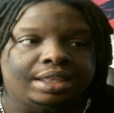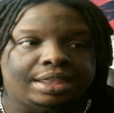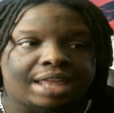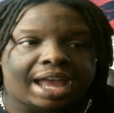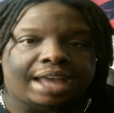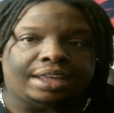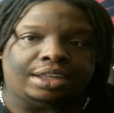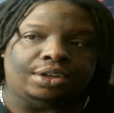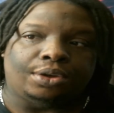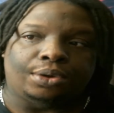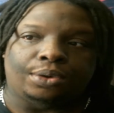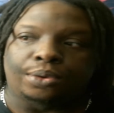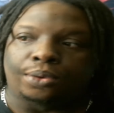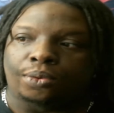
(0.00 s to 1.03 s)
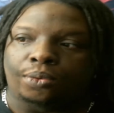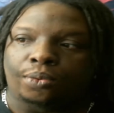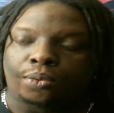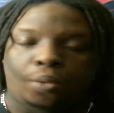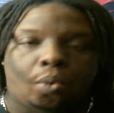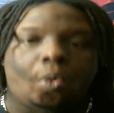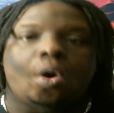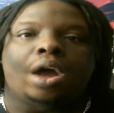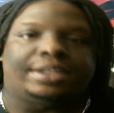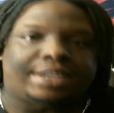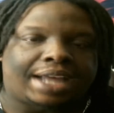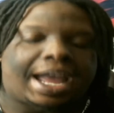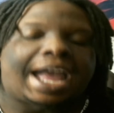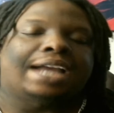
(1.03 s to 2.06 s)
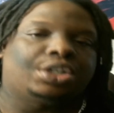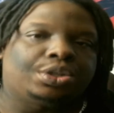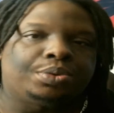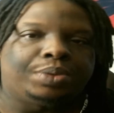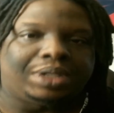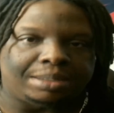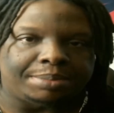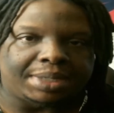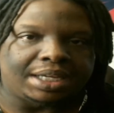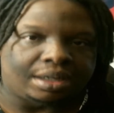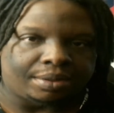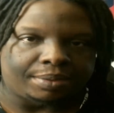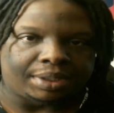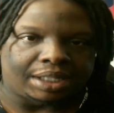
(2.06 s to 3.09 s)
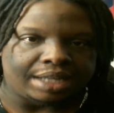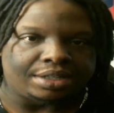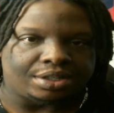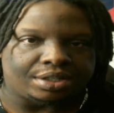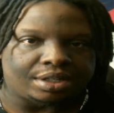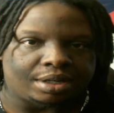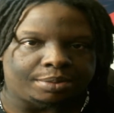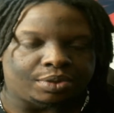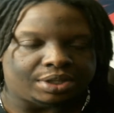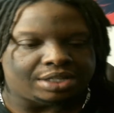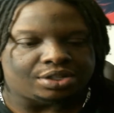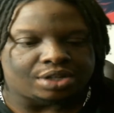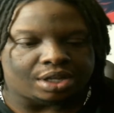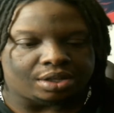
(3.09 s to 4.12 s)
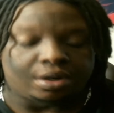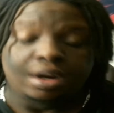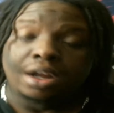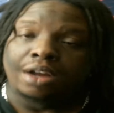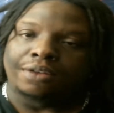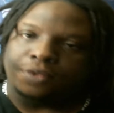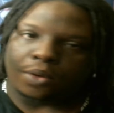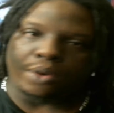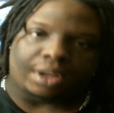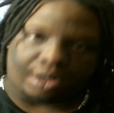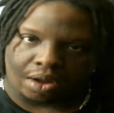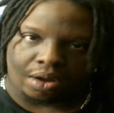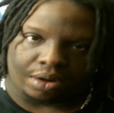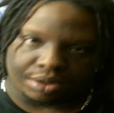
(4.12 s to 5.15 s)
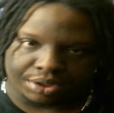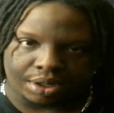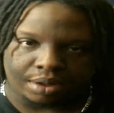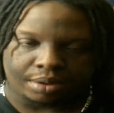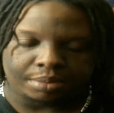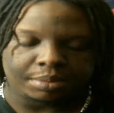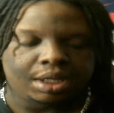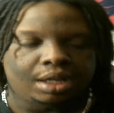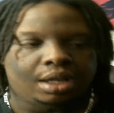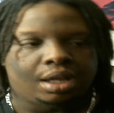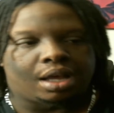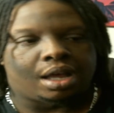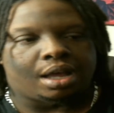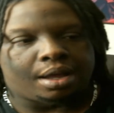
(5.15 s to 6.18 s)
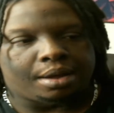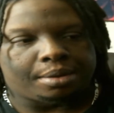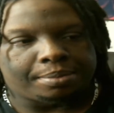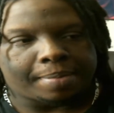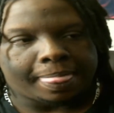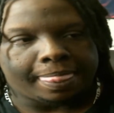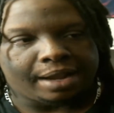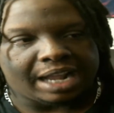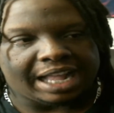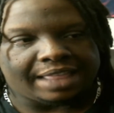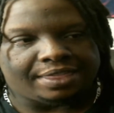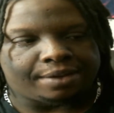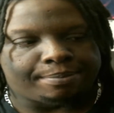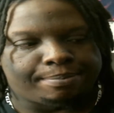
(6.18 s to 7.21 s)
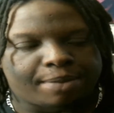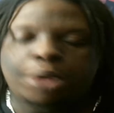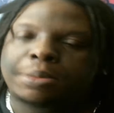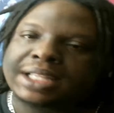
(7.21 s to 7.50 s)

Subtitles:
that you want to actually be in a relationship with each other for the long term. The moment